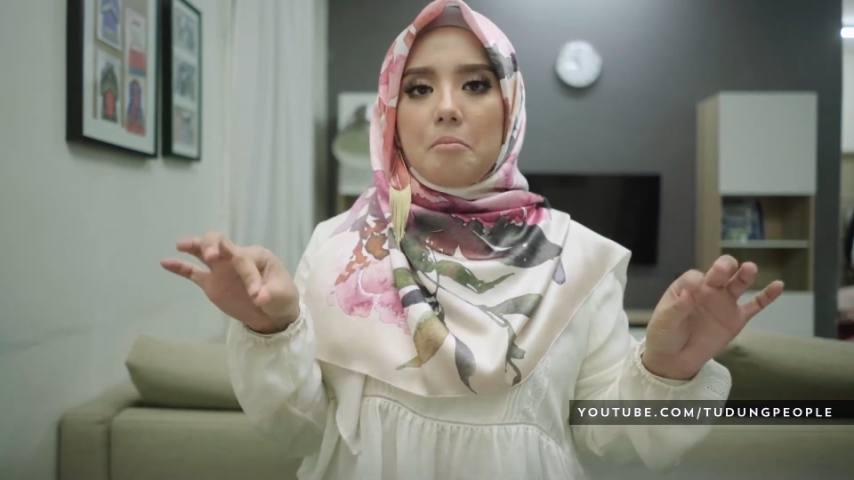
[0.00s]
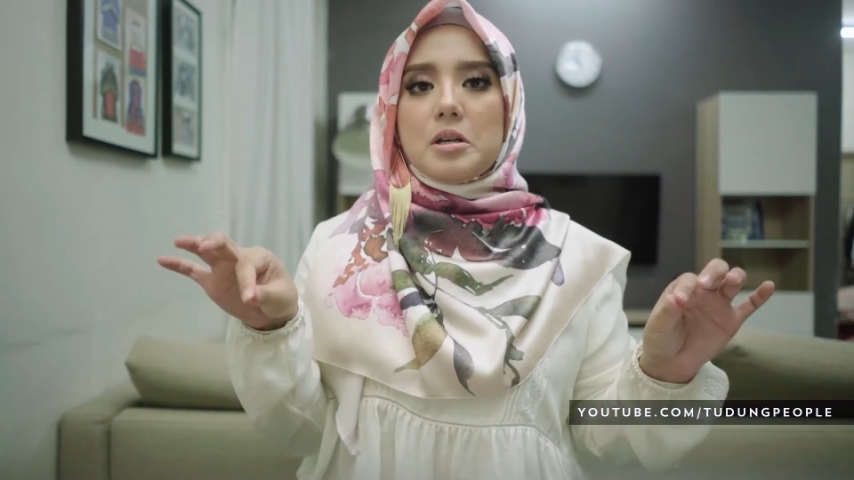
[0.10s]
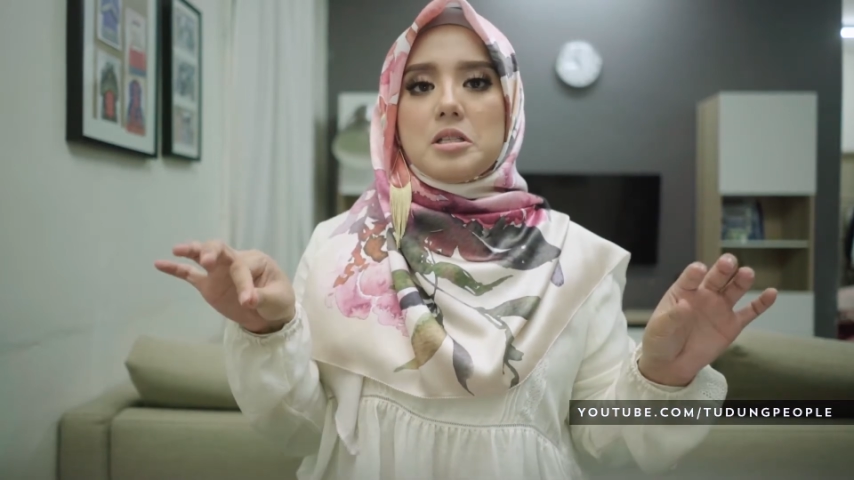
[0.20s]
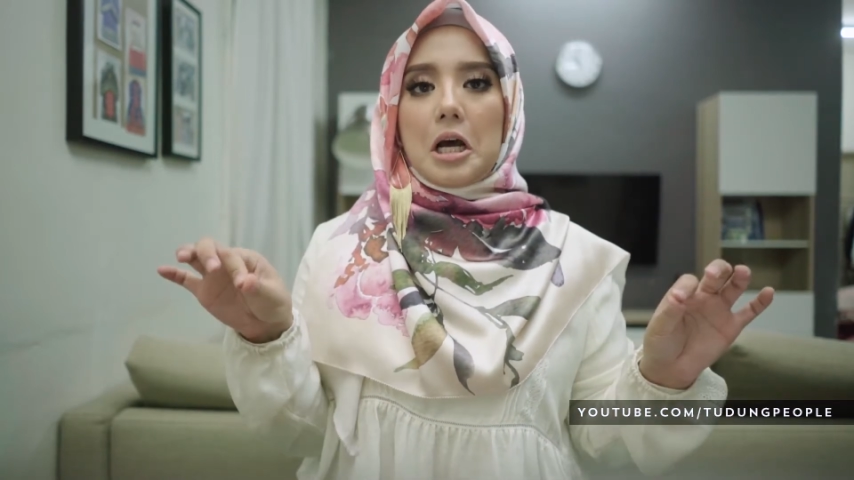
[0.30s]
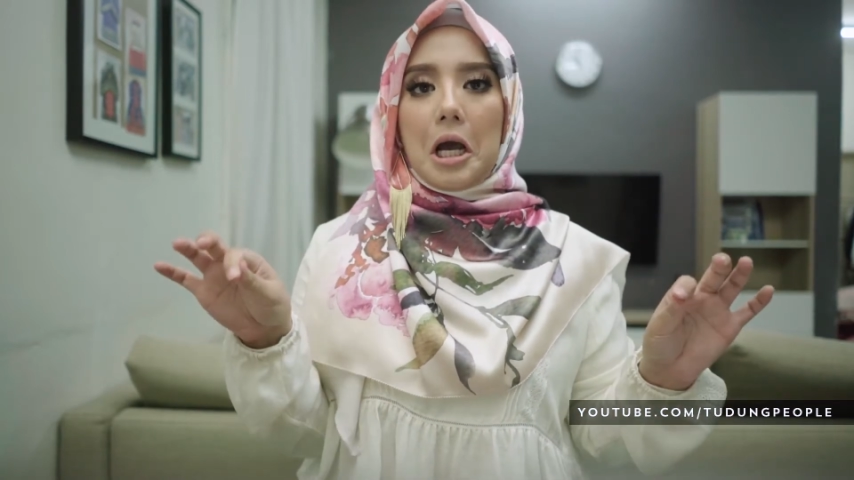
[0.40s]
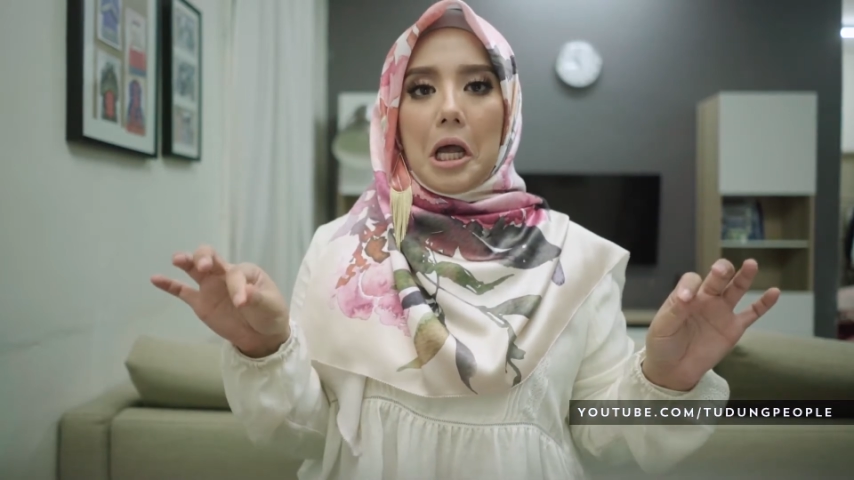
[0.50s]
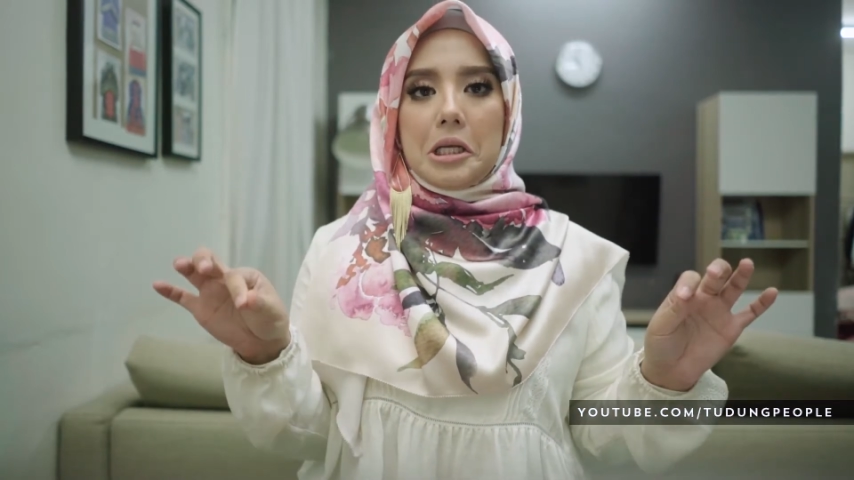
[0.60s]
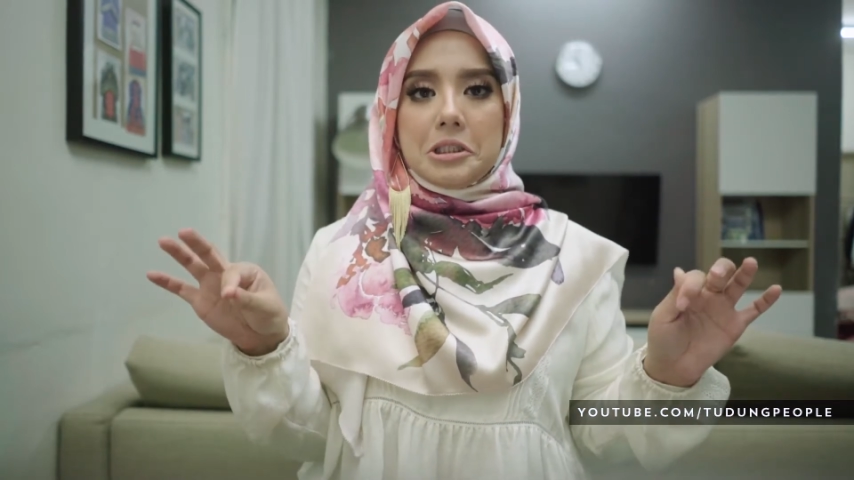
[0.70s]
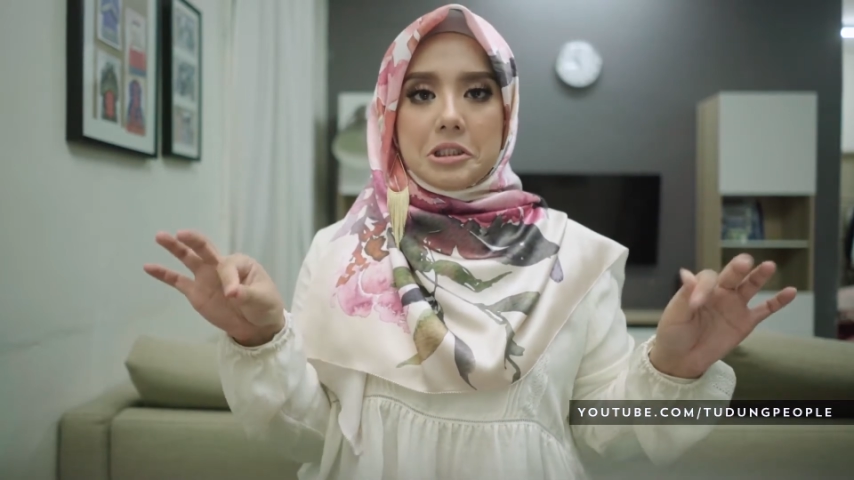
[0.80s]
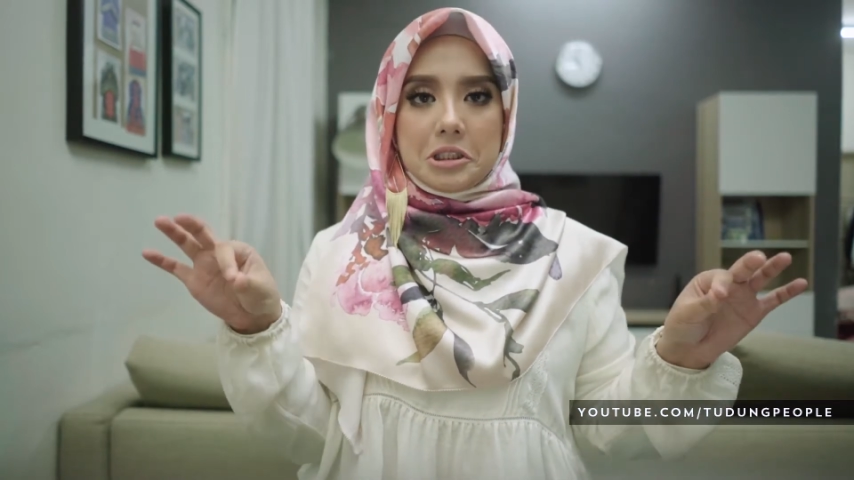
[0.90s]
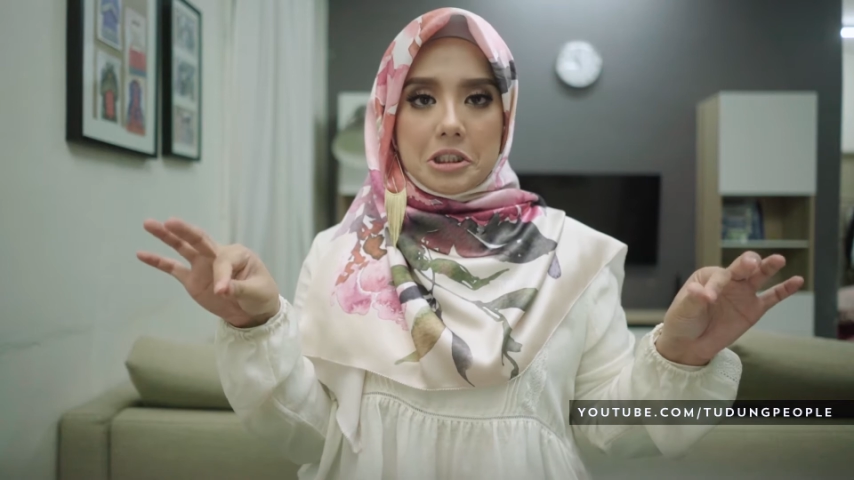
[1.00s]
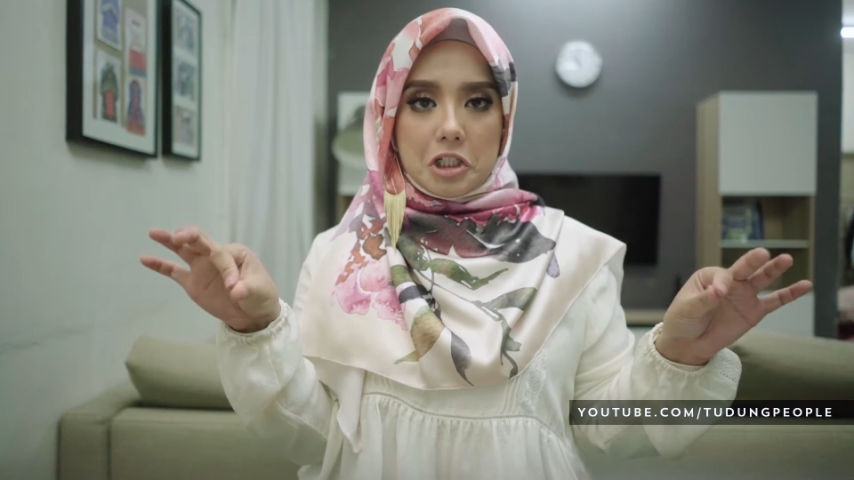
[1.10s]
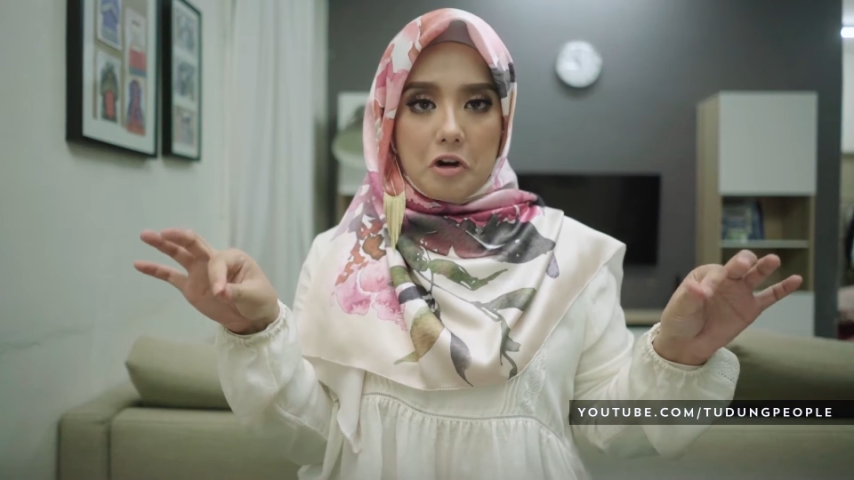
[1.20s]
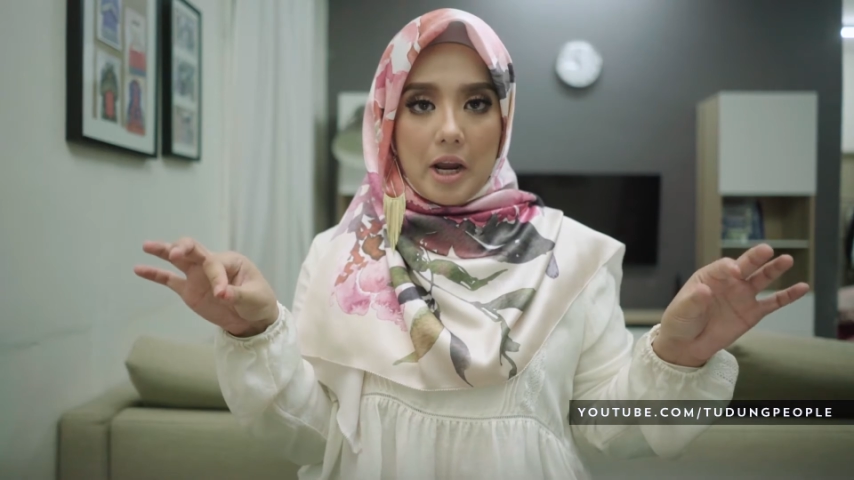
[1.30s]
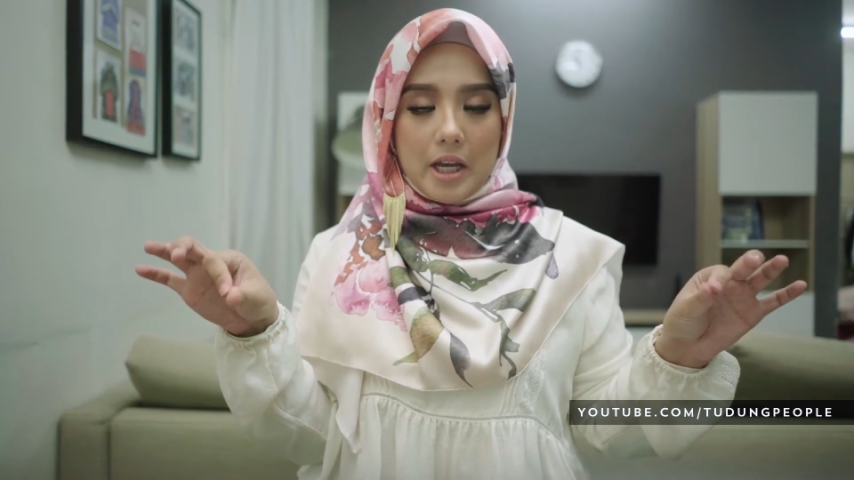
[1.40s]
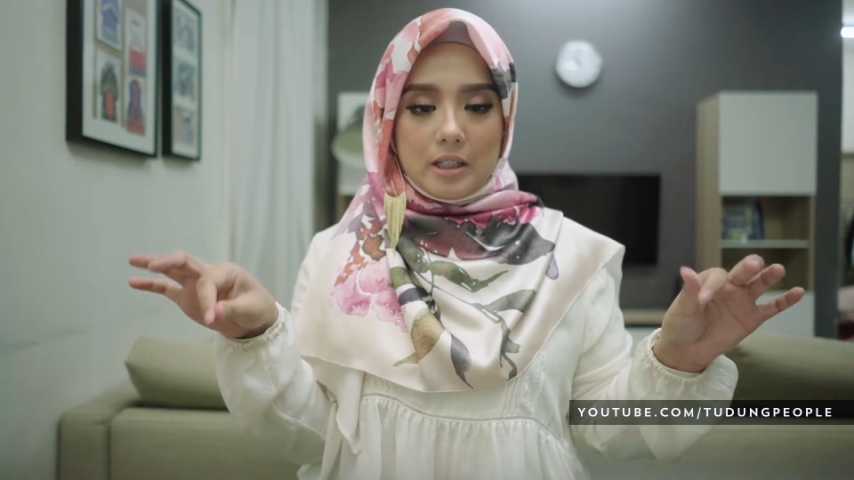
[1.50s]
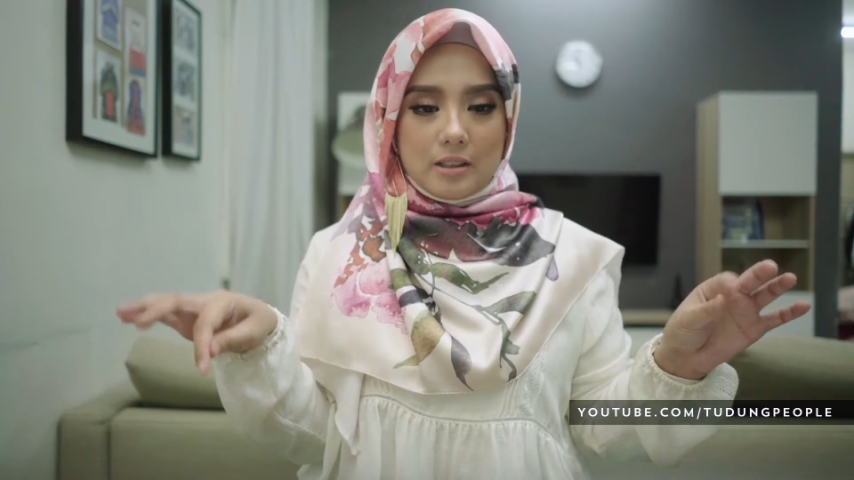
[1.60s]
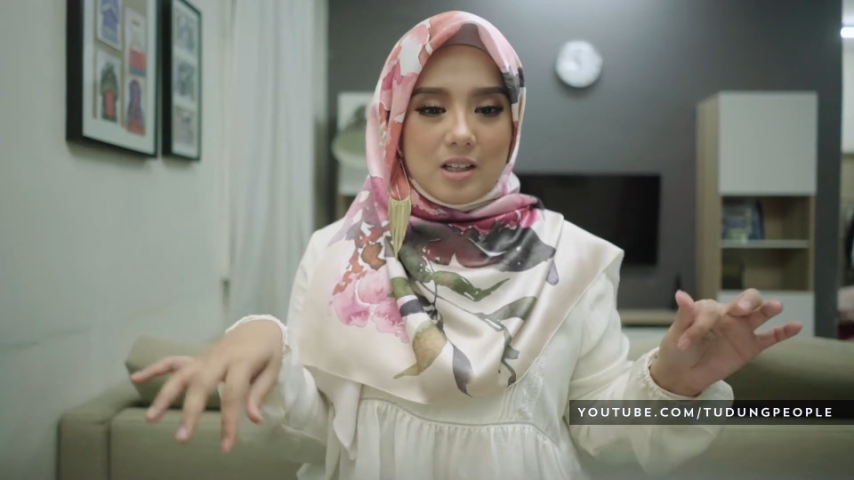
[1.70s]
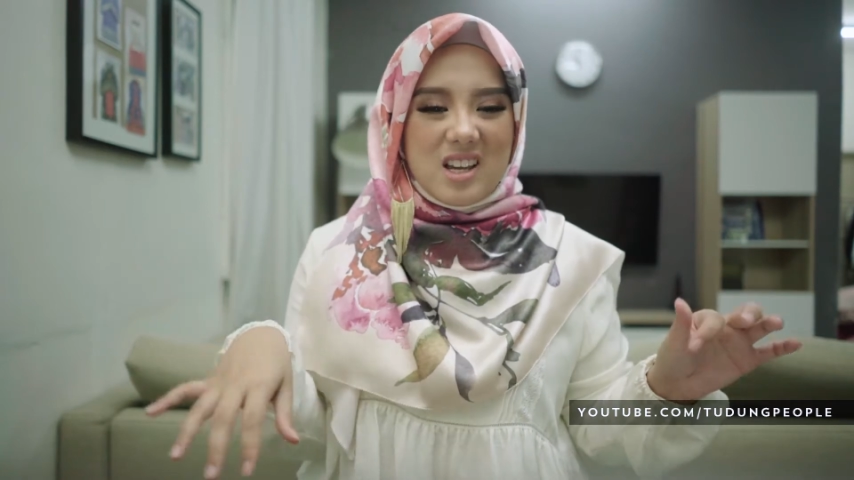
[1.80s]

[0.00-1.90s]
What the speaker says: besarkan the triangle.